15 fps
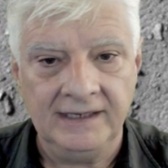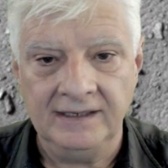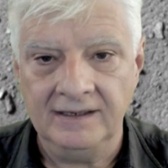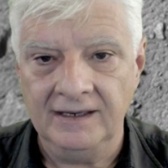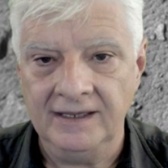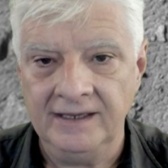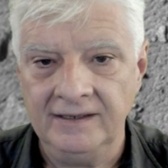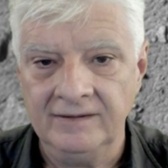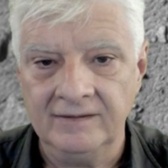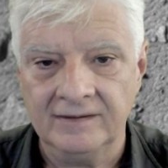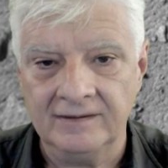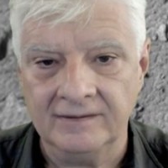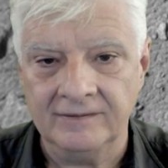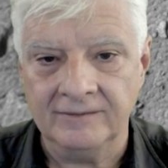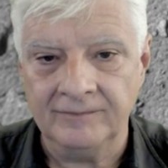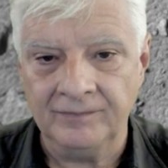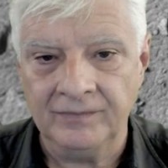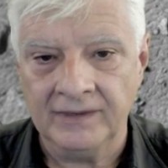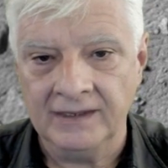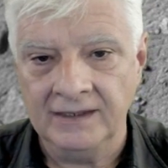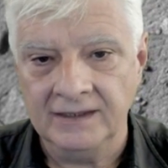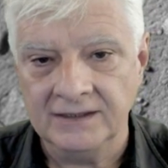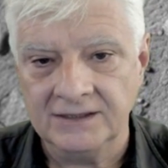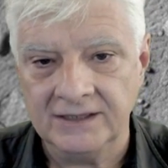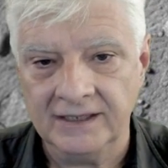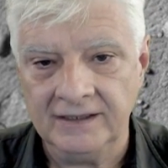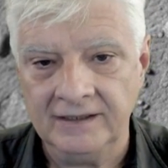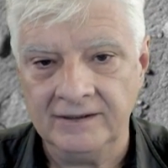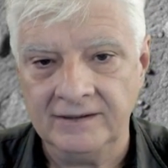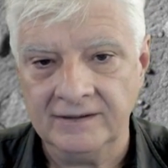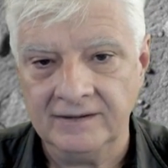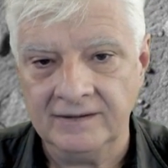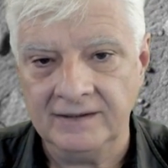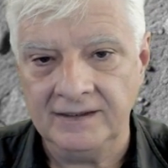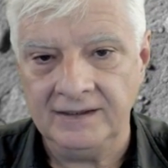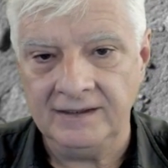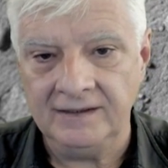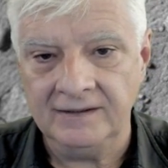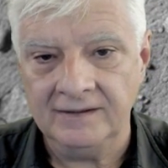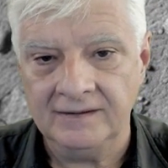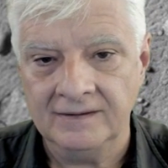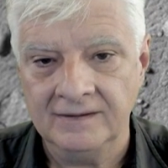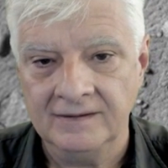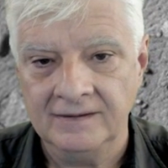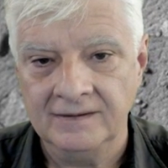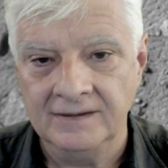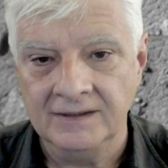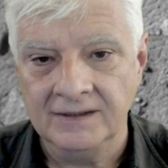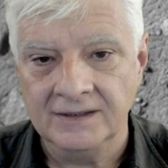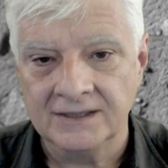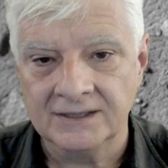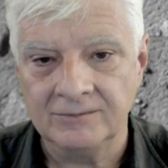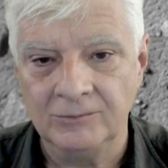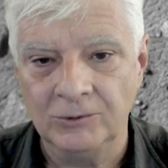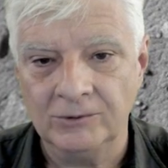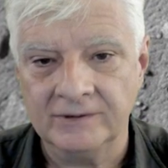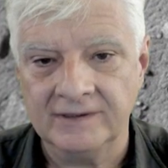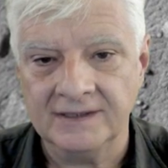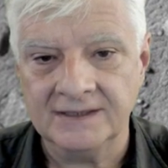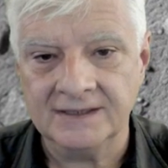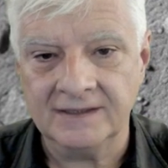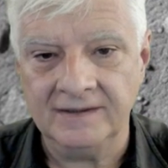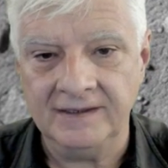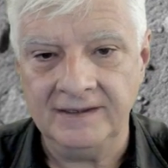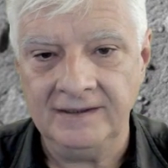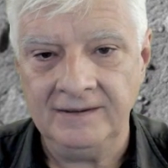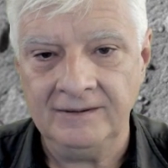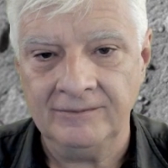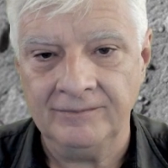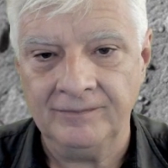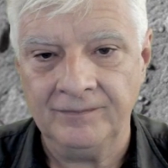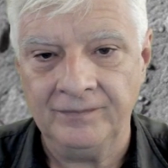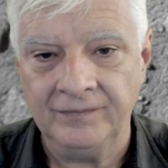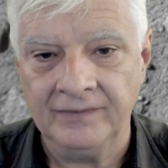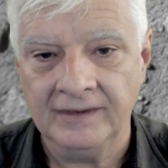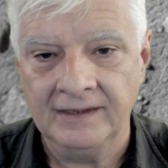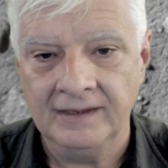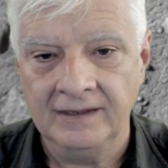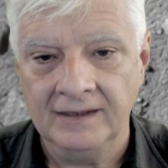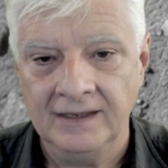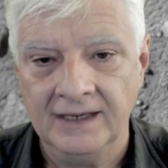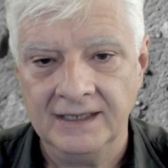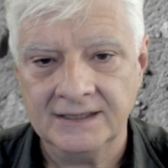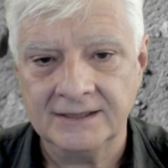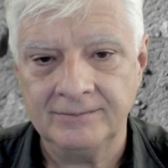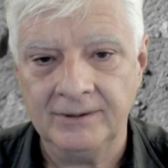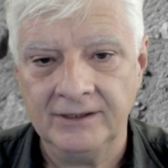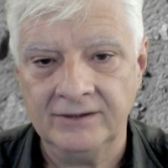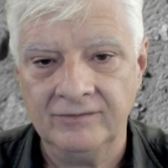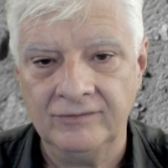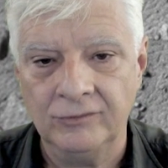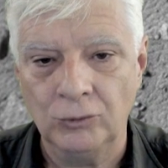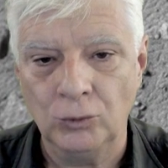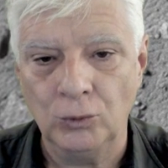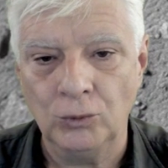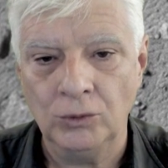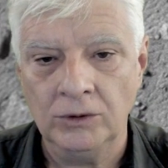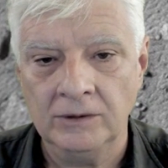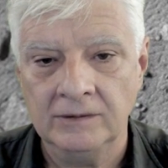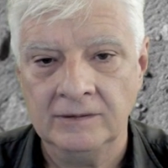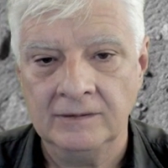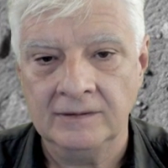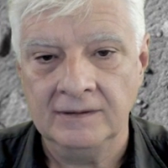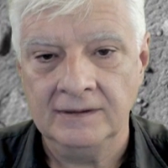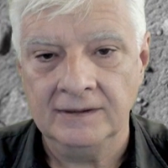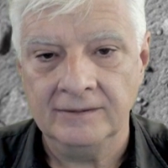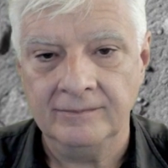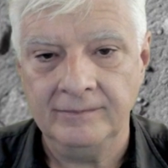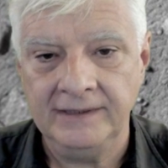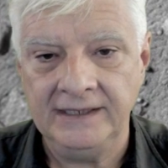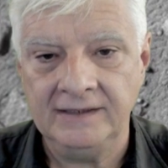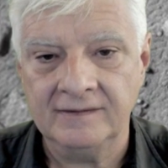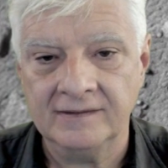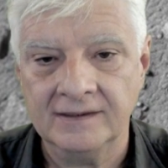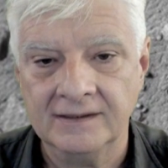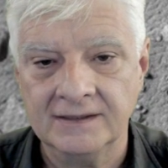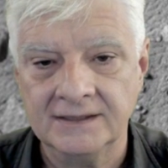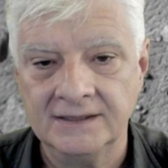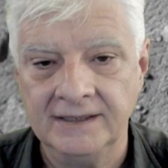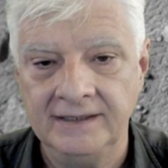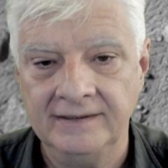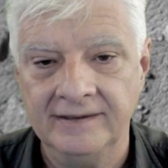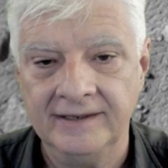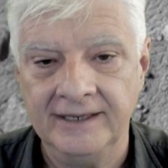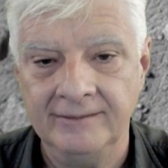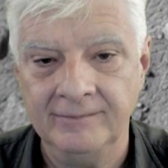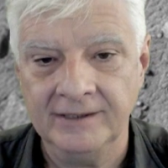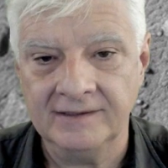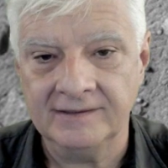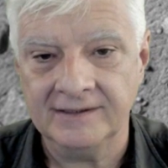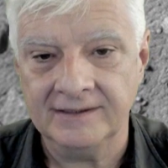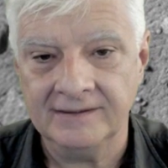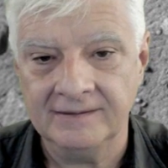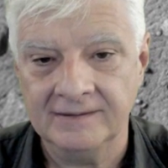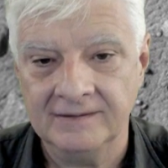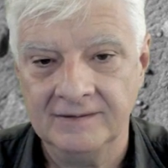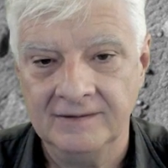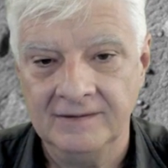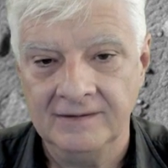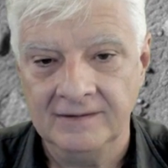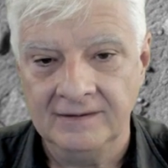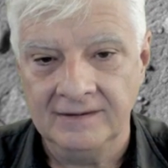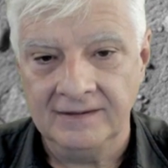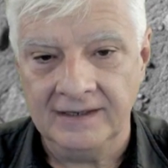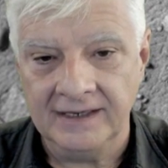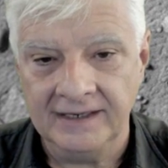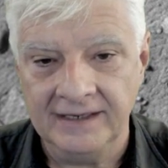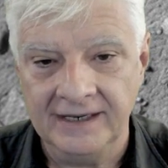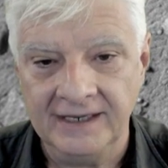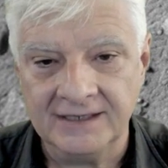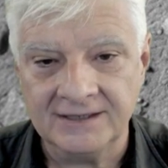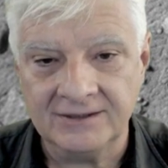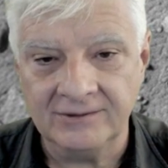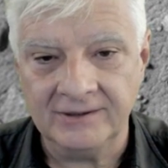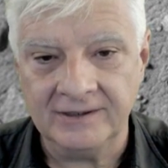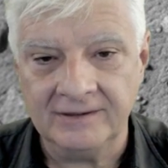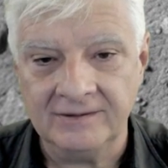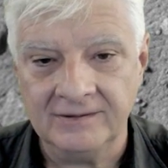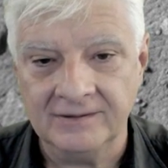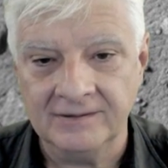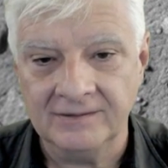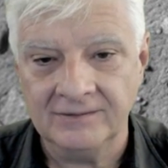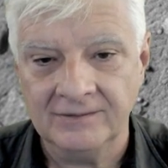in length. Check out the small disc there. That's about four meters in diameter. And next to it,